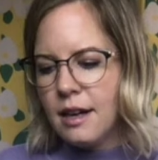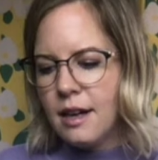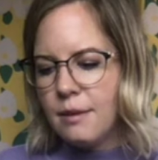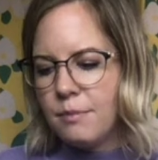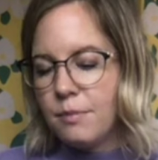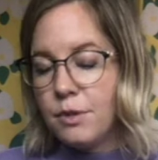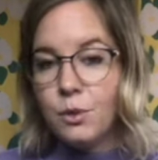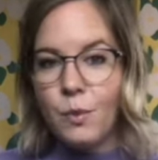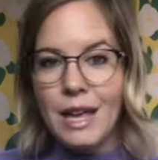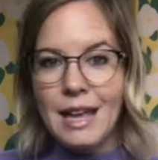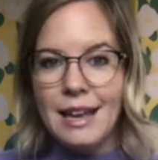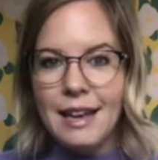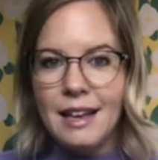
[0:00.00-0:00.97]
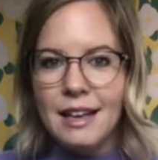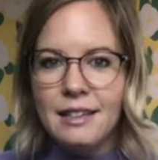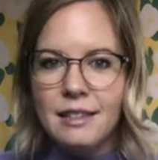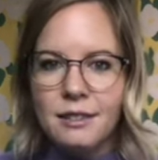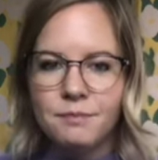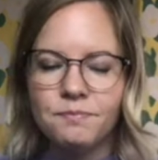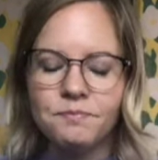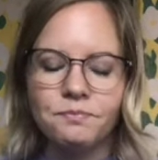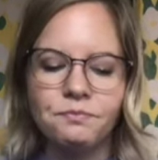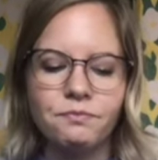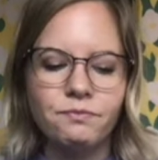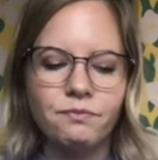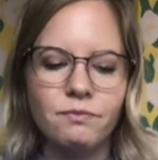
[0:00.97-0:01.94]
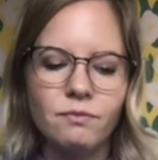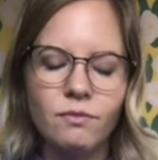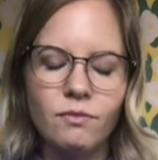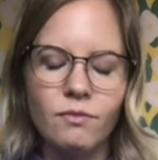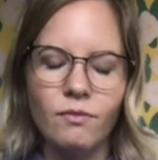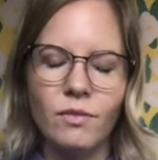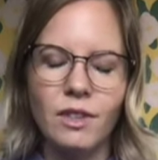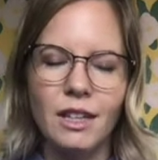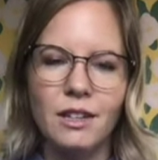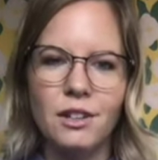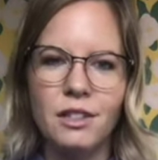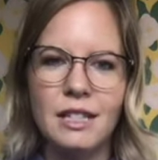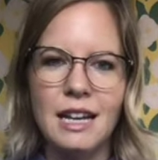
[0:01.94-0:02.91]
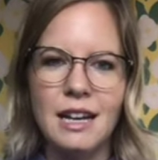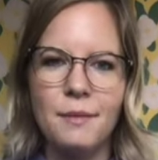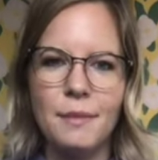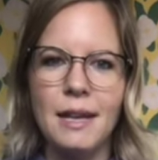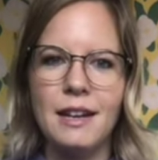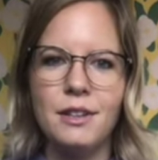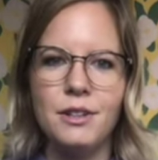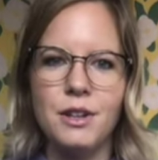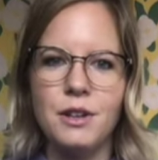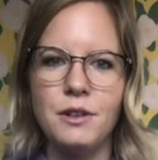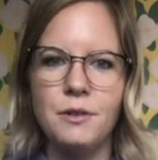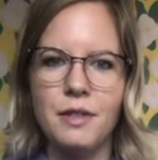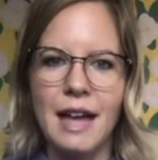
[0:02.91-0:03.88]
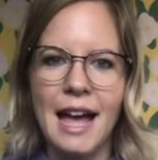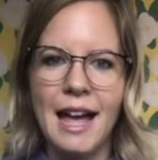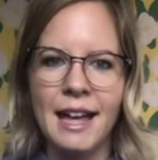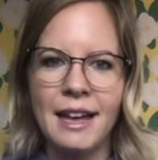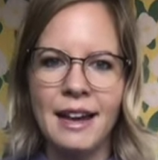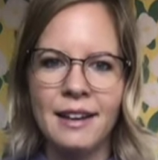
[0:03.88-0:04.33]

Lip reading: swings. Just take a minute to do that.